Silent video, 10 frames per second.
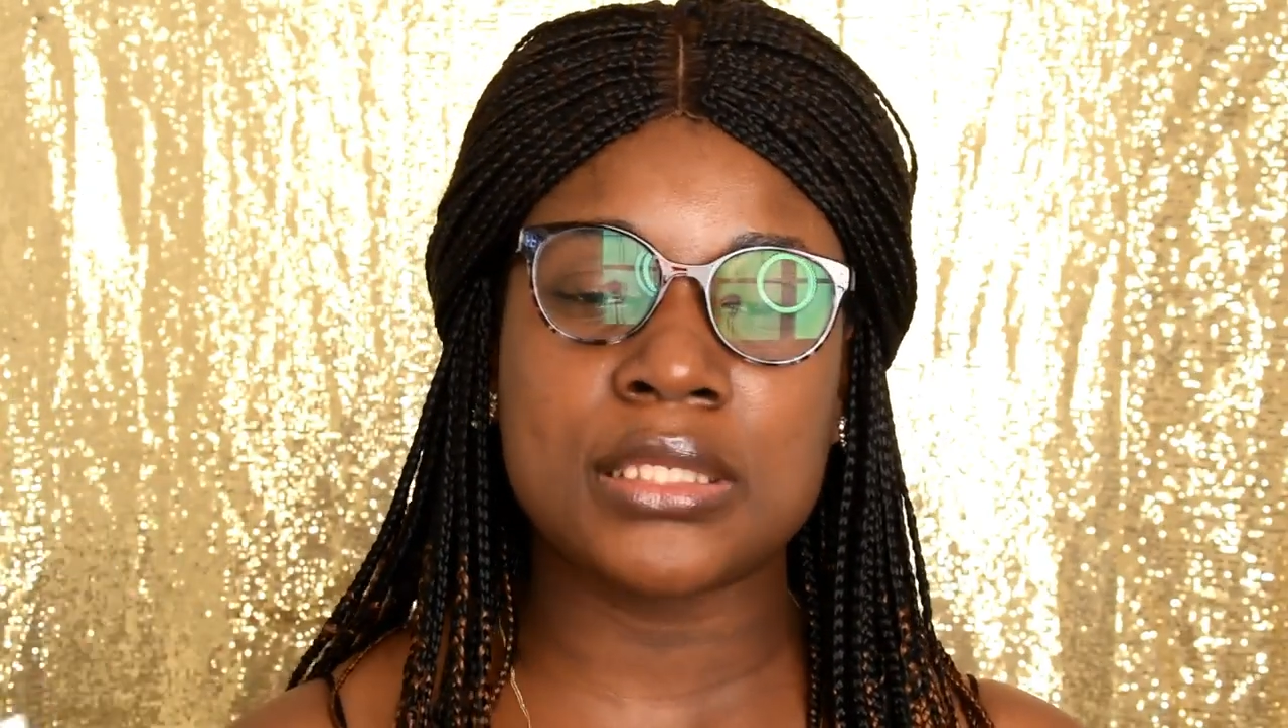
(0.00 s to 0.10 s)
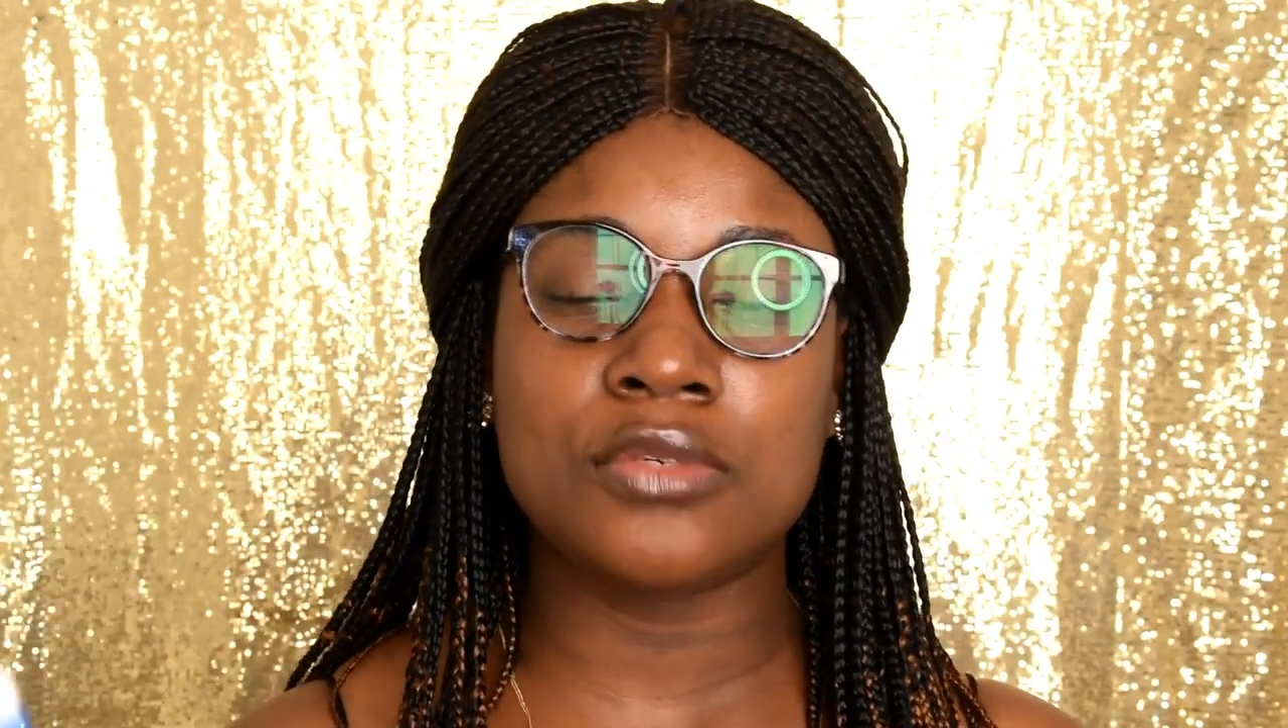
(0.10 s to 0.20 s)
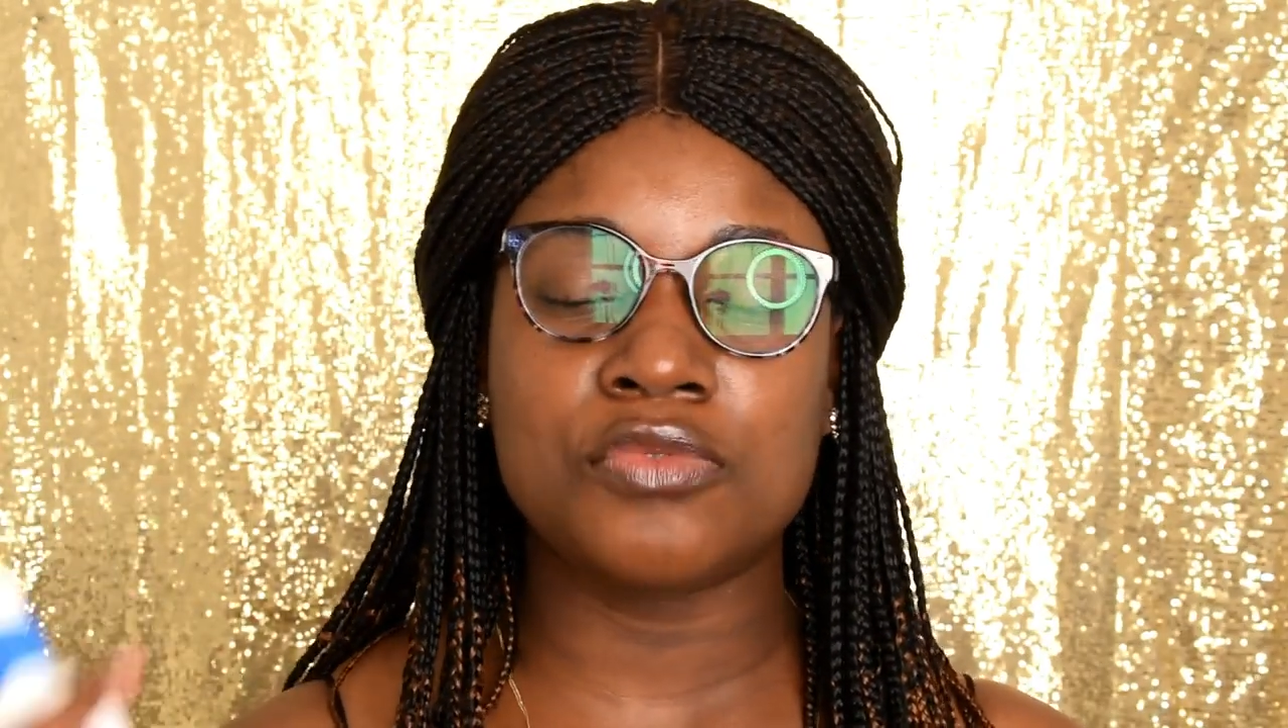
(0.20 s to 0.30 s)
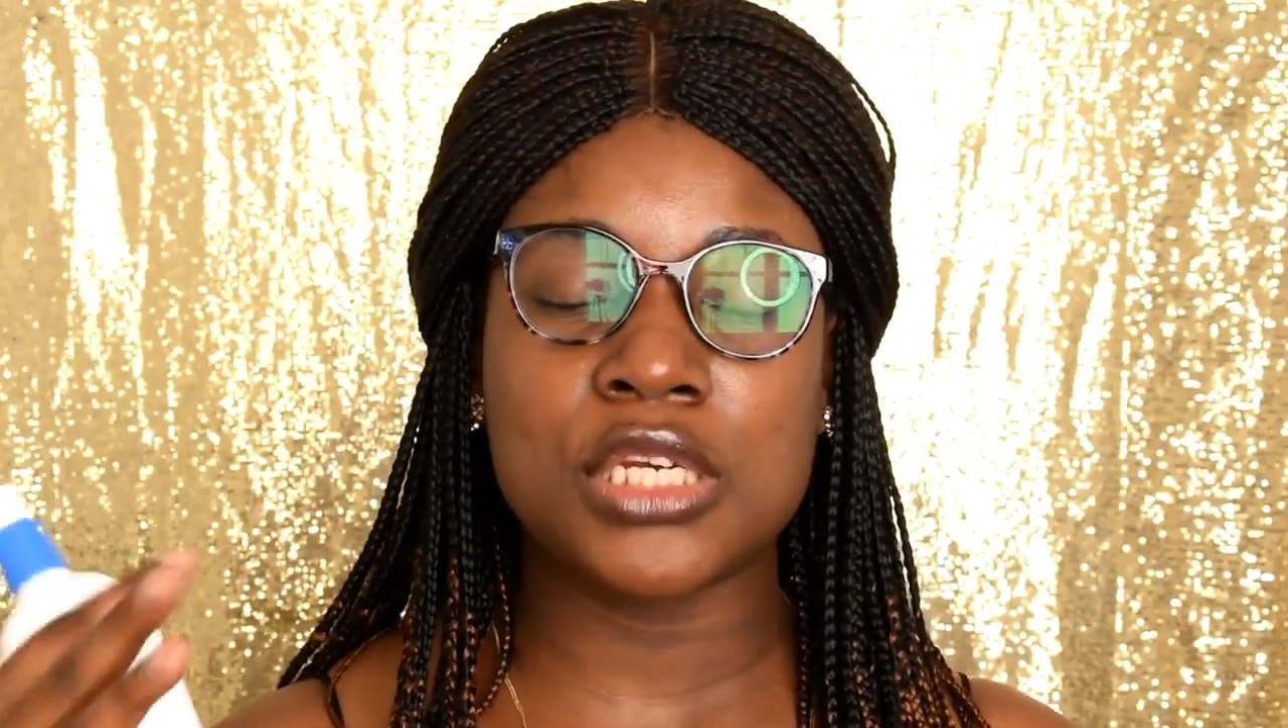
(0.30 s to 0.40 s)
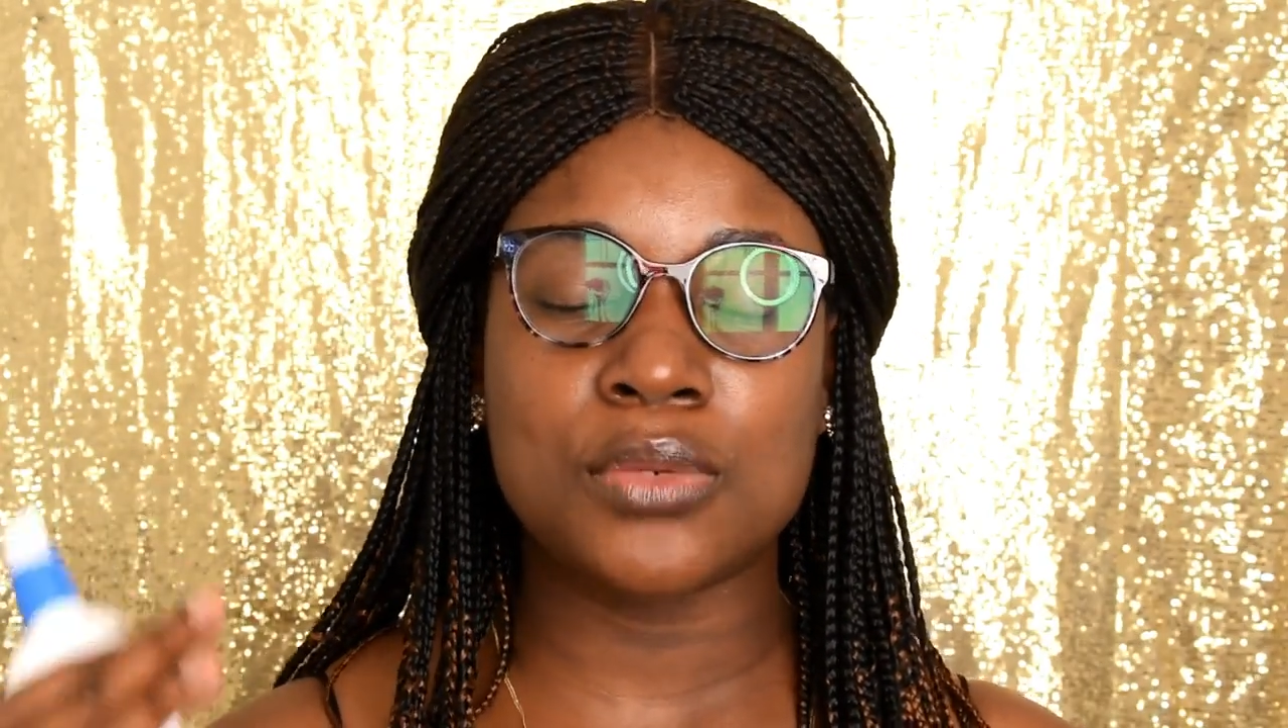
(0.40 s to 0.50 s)

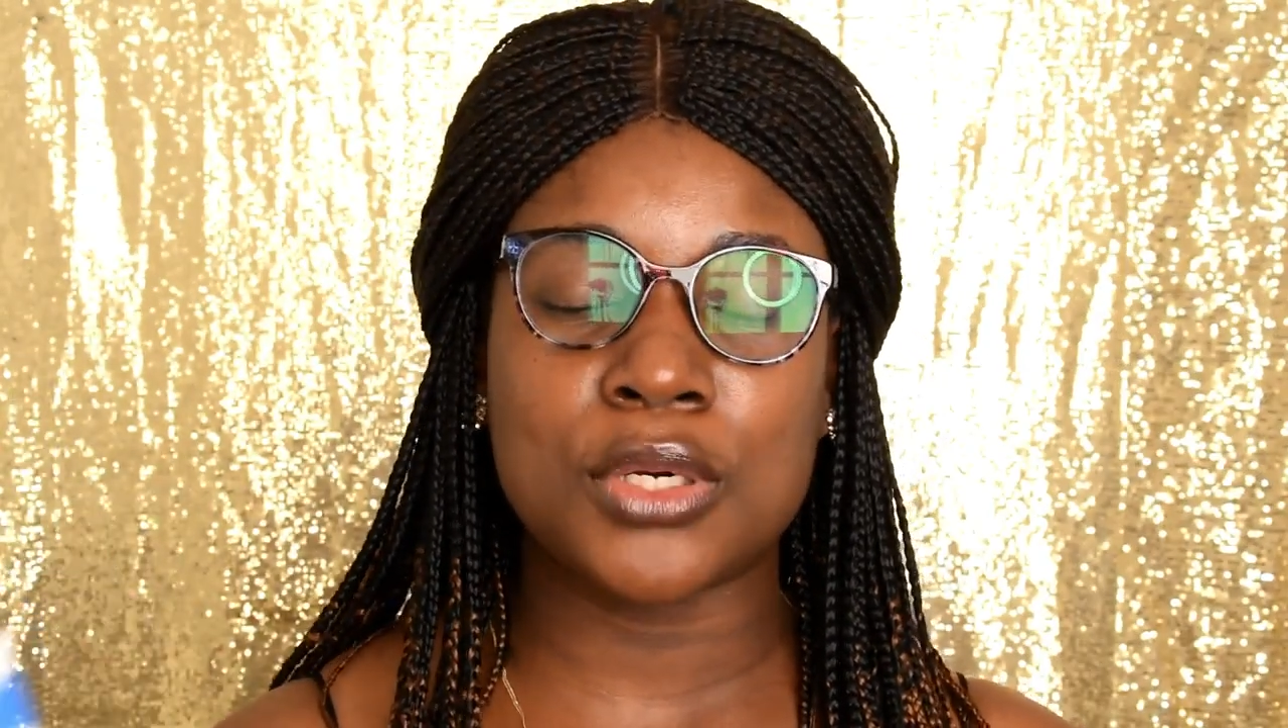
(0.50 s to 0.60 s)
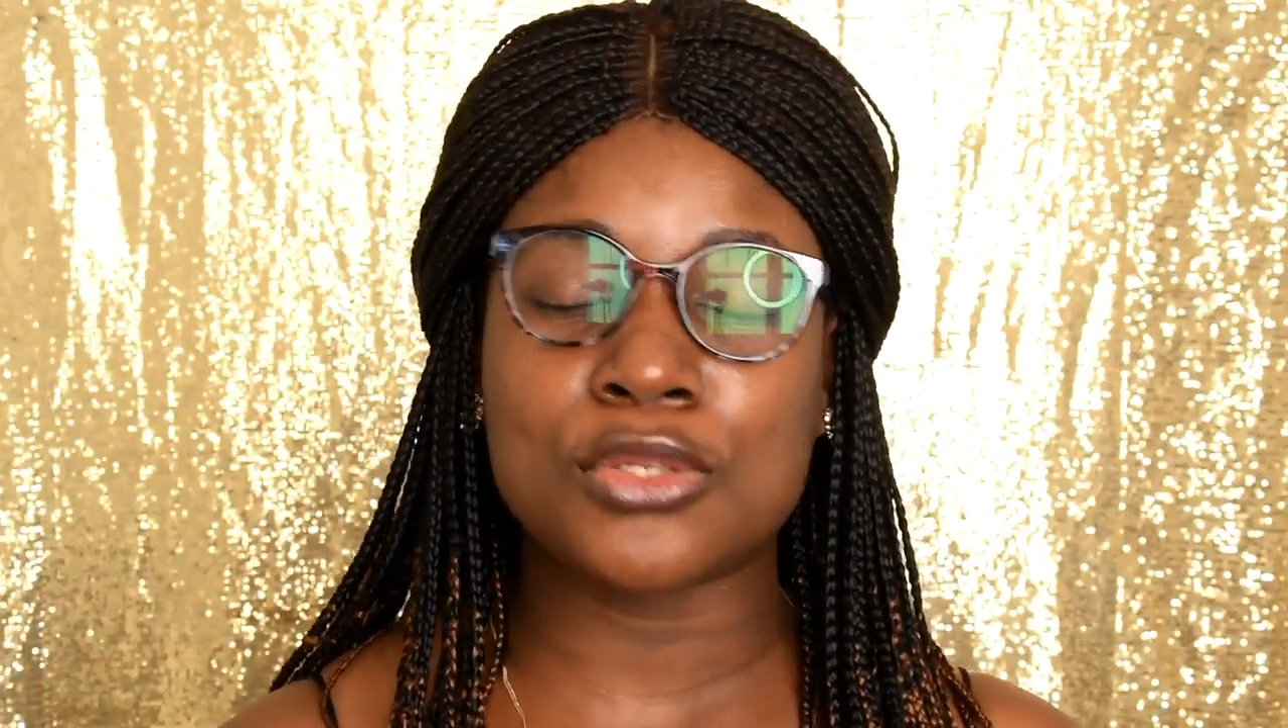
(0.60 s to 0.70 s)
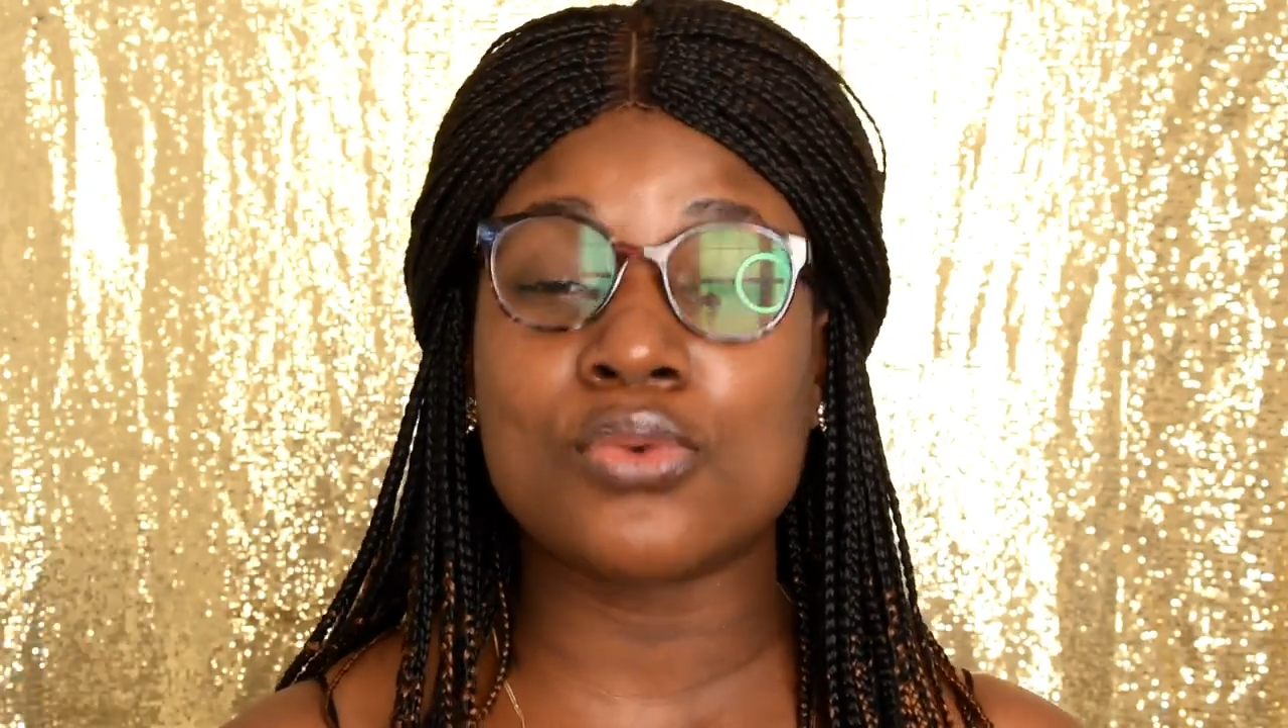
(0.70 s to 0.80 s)
in really well,